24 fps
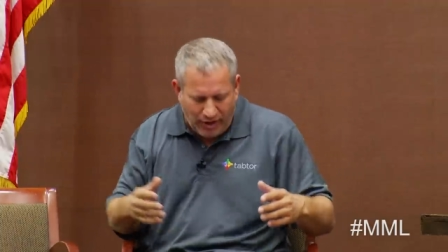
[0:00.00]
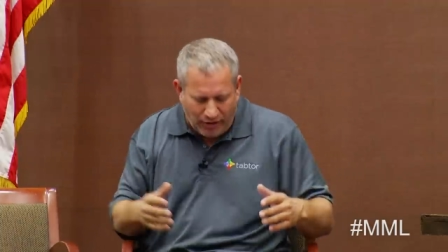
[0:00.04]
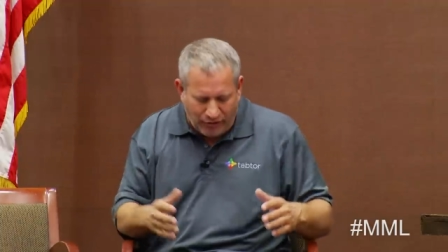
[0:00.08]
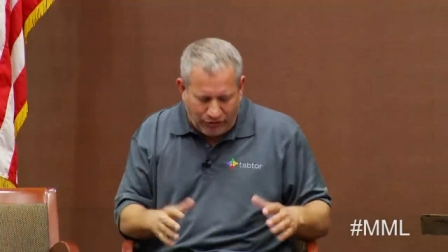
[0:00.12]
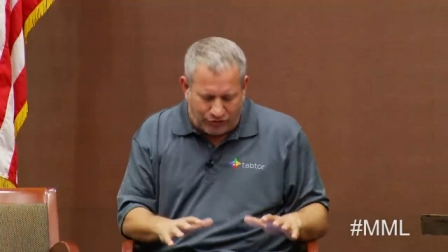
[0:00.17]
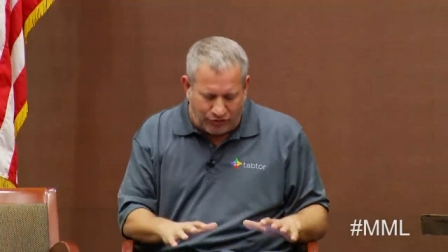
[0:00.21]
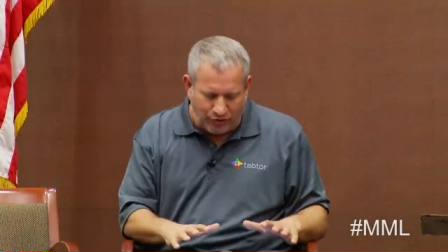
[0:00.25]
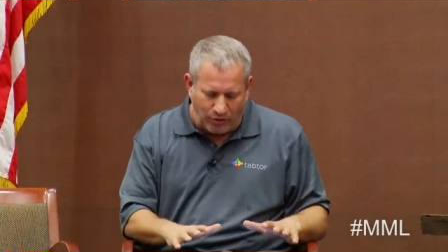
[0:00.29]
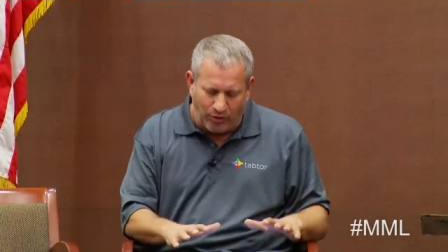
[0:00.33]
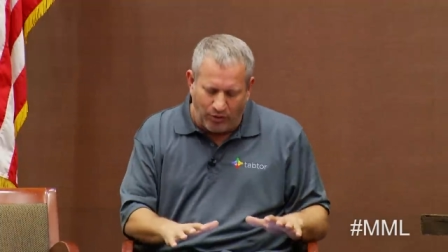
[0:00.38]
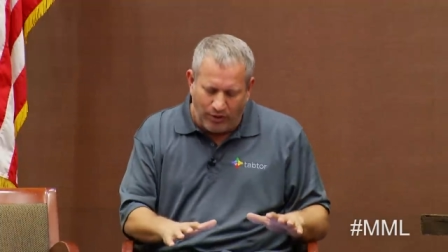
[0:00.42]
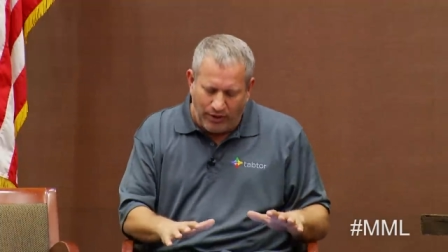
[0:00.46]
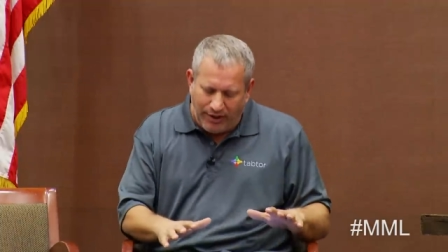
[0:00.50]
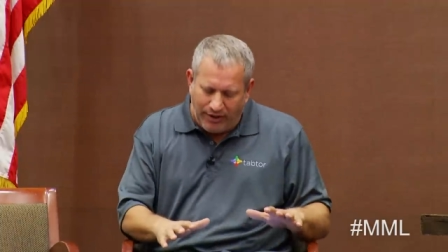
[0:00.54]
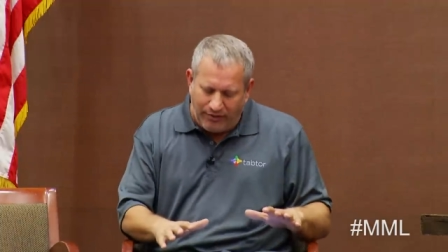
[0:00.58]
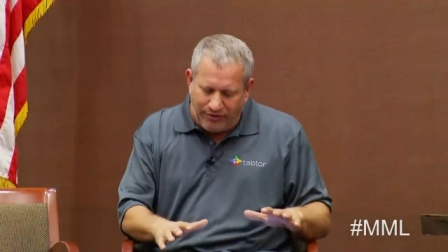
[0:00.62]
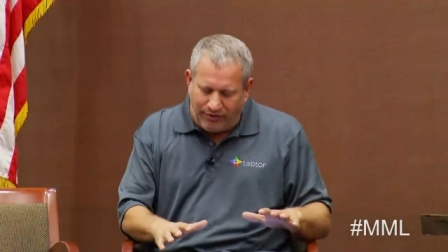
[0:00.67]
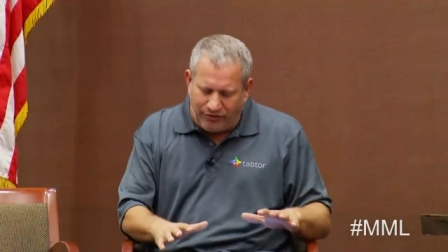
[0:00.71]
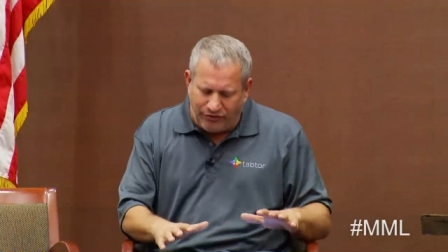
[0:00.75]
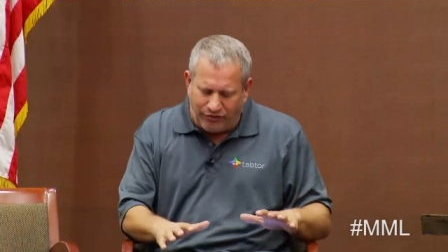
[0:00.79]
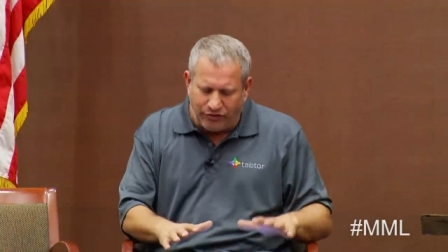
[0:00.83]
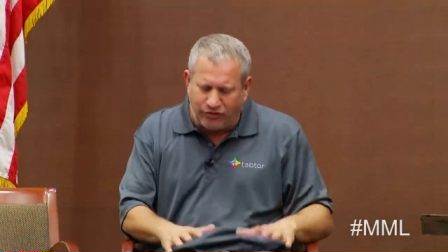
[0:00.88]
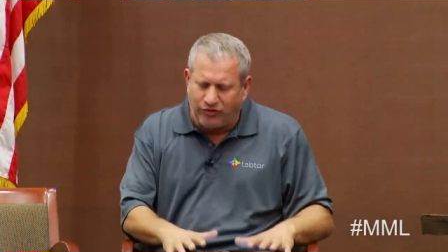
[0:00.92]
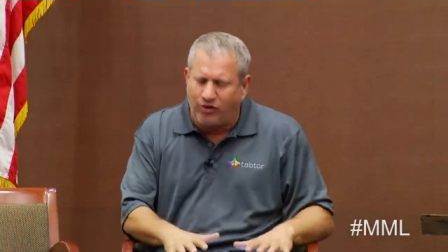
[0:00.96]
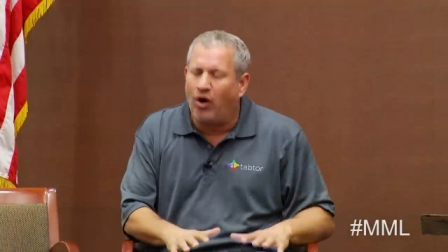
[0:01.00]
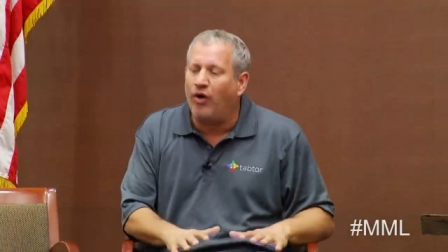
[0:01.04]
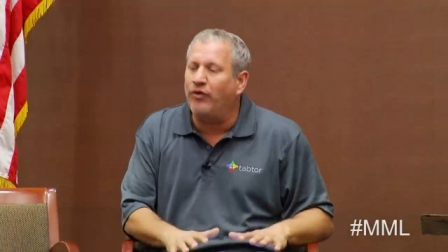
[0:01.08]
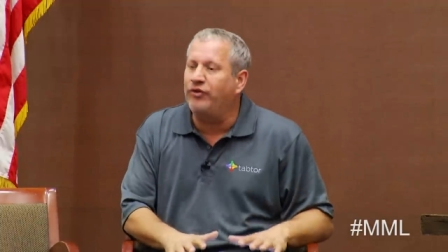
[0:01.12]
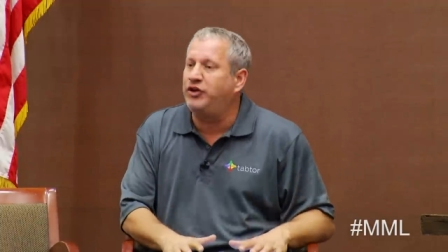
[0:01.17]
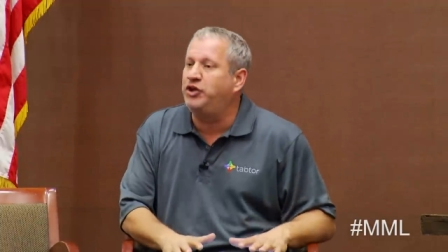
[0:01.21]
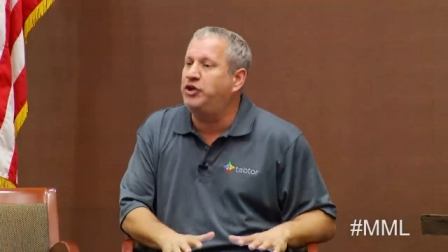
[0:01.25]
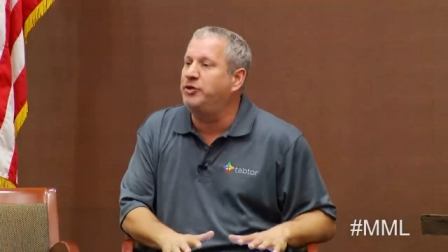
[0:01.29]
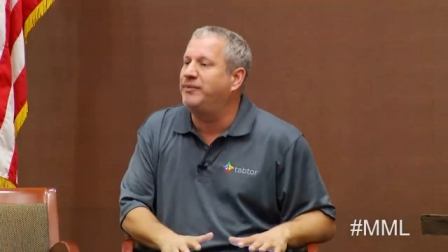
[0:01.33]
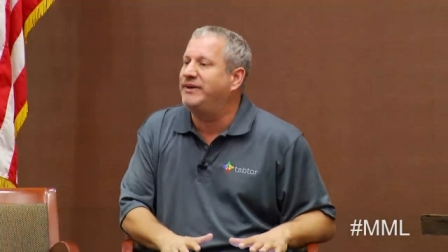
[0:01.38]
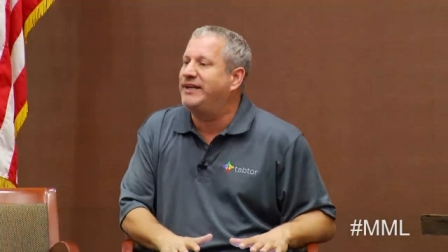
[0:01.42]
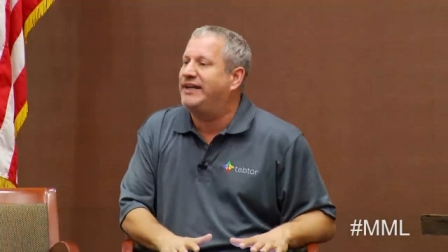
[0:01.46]
So this is called the
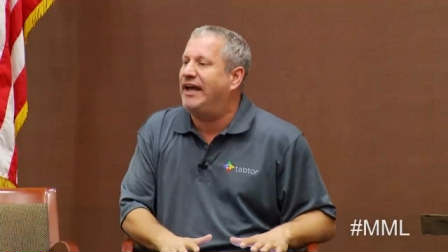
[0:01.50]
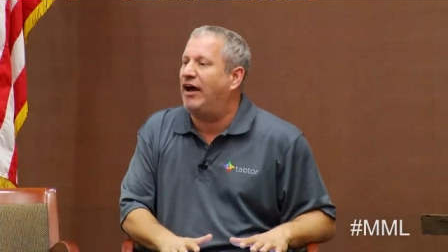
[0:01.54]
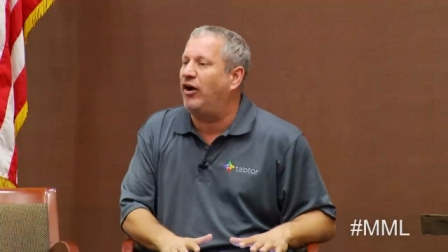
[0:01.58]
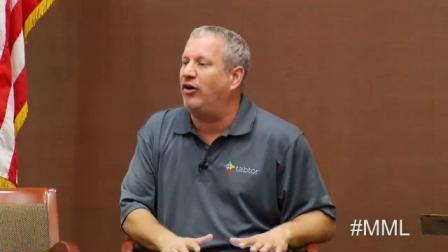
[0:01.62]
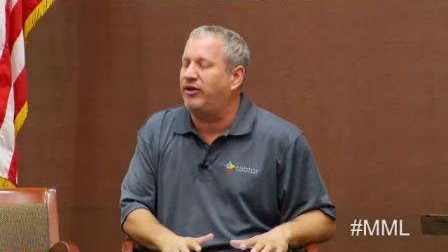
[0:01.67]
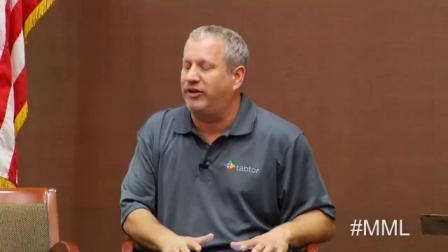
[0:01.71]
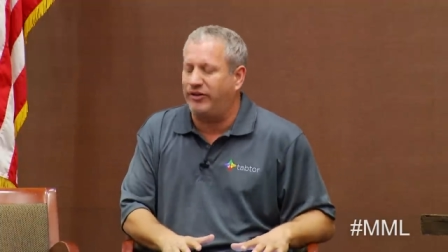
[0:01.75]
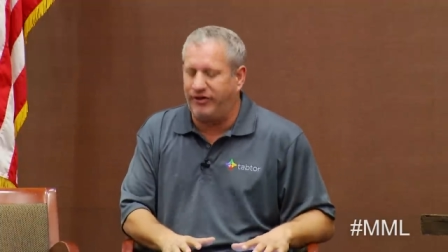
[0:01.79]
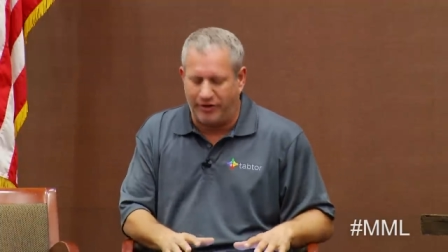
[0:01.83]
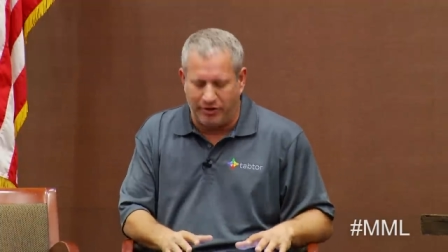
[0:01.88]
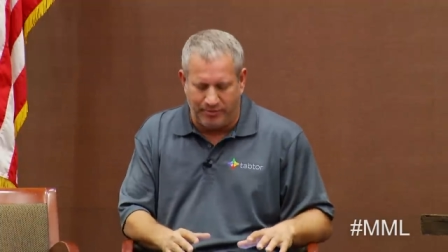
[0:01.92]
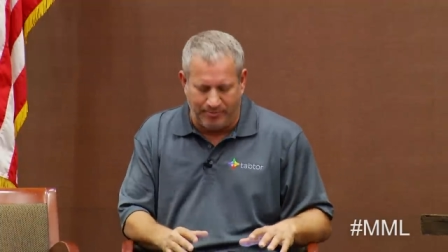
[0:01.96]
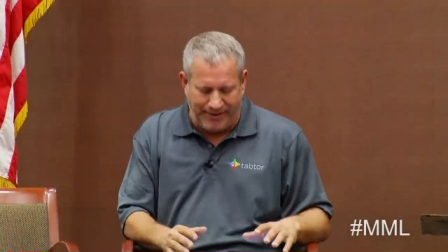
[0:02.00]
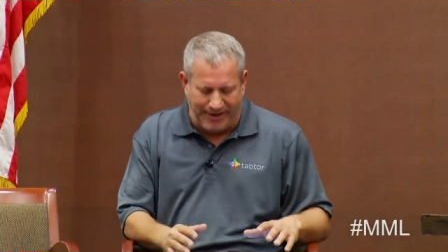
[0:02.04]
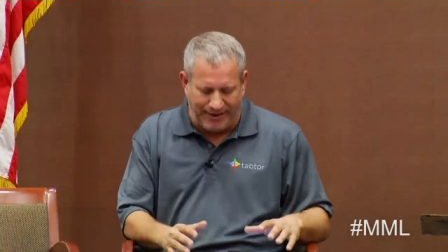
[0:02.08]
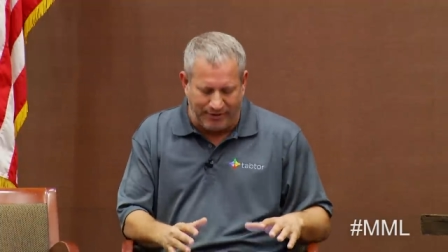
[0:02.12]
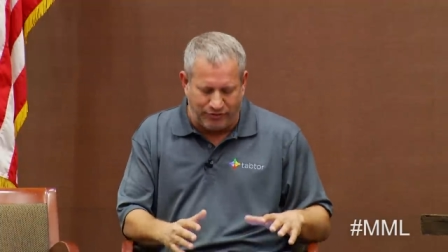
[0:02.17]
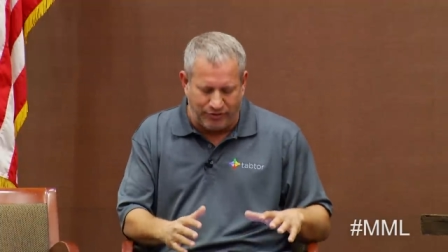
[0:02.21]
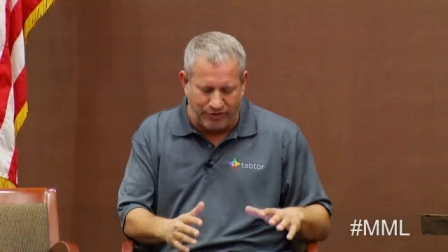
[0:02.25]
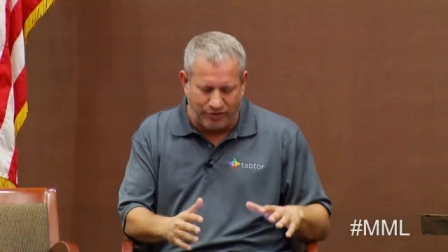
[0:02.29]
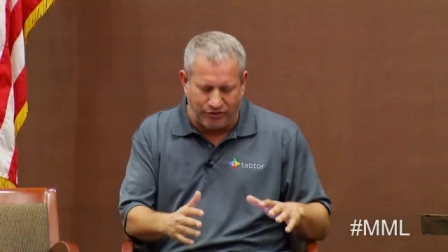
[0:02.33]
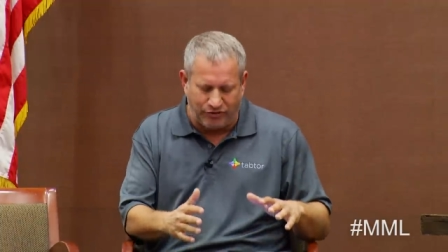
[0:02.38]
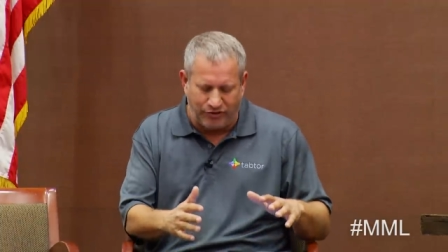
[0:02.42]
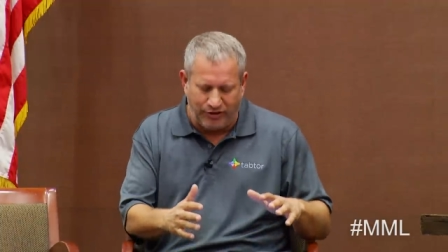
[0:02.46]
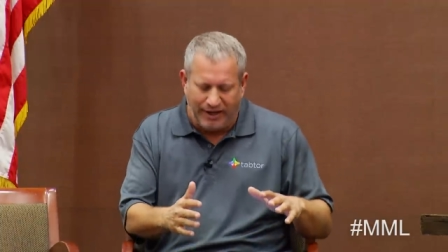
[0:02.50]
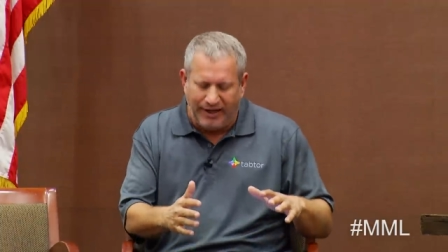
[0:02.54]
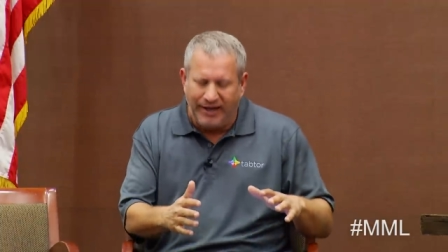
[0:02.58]
Human Calculator Matrix.